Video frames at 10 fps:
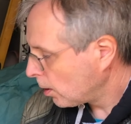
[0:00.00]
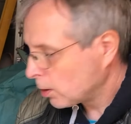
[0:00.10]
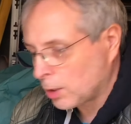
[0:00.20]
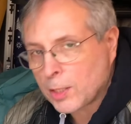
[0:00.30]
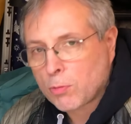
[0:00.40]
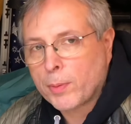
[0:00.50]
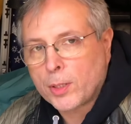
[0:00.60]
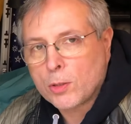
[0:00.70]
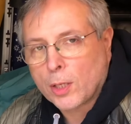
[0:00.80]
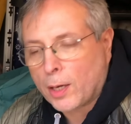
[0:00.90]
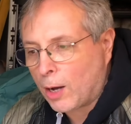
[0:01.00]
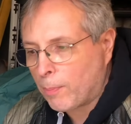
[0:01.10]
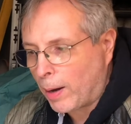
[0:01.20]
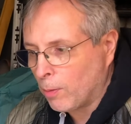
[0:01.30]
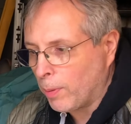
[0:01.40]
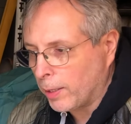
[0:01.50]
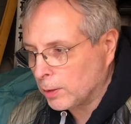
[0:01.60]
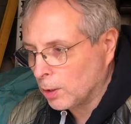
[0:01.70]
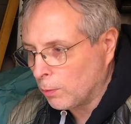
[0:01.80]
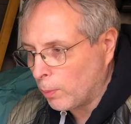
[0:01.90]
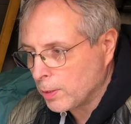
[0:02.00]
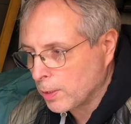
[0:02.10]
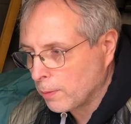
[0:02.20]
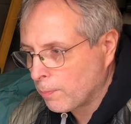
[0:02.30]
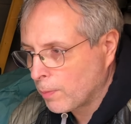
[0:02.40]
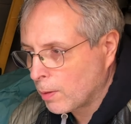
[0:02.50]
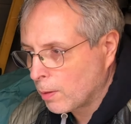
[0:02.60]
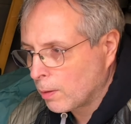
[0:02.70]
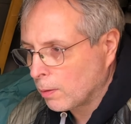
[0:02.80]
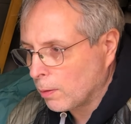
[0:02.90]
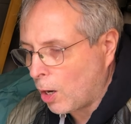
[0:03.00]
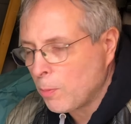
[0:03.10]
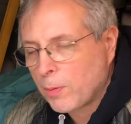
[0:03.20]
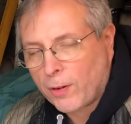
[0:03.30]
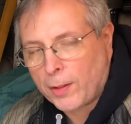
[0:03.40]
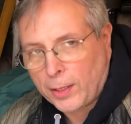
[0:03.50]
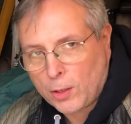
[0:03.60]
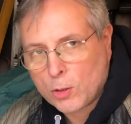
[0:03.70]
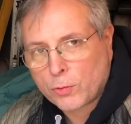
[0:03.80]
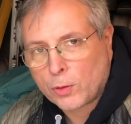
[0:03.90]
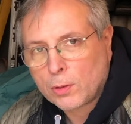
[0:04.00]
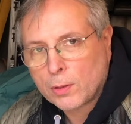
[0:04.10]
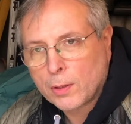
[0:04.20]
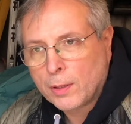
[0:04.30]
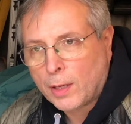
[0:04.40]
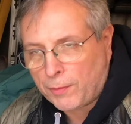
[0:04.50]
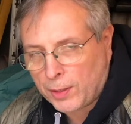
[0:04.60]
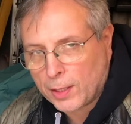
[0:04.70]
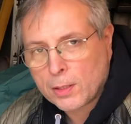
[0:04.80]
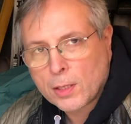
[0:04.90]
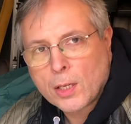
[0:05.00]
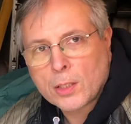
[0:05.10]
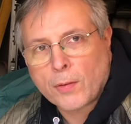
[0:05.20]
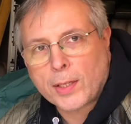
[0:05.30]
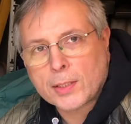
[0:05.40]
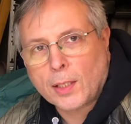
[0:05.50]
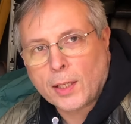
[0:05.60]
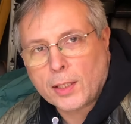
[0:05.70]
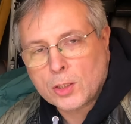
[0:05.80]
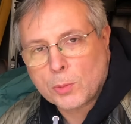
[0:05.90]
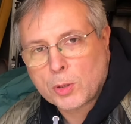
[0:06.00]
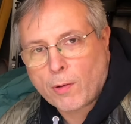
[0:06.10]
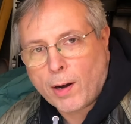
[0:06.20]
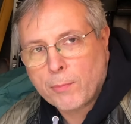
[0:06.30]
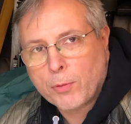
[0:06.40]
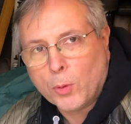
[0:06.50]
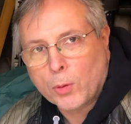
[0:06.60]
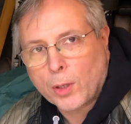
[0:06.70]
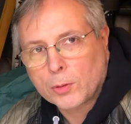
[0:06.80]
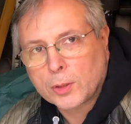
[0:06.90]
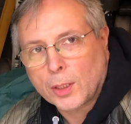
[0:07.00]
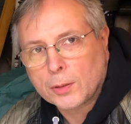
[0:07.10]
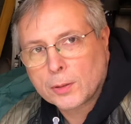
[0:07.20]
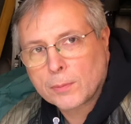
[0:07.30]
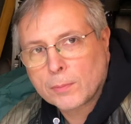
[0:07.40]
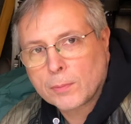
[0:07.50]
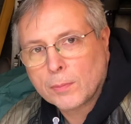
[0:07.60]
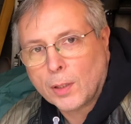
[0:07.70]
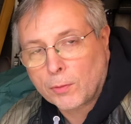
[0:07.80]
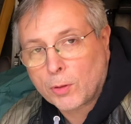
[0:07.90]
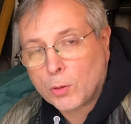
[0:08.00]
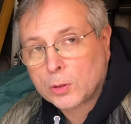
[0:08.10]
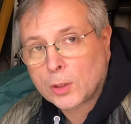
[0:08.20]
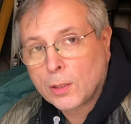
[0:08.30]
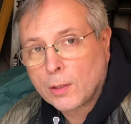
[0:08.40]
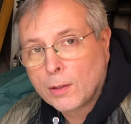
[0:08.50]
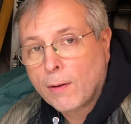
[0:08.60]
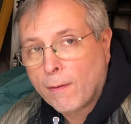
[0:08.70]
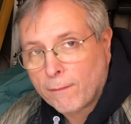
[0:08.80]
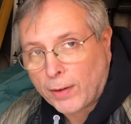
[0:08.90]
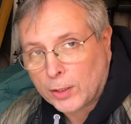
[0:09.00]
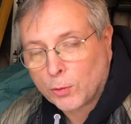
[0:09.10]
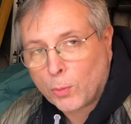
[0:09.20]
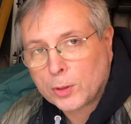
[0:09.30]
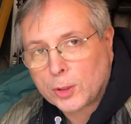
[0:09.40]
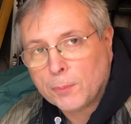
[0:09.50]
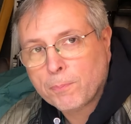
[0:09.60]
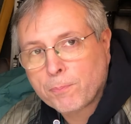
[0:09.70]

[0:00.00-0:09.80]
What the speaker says: So that's what we do to help our bikes over winter. I hope you find that useful. If you did, don't forget to like and subscribe for more content. And of course, thanks for watching.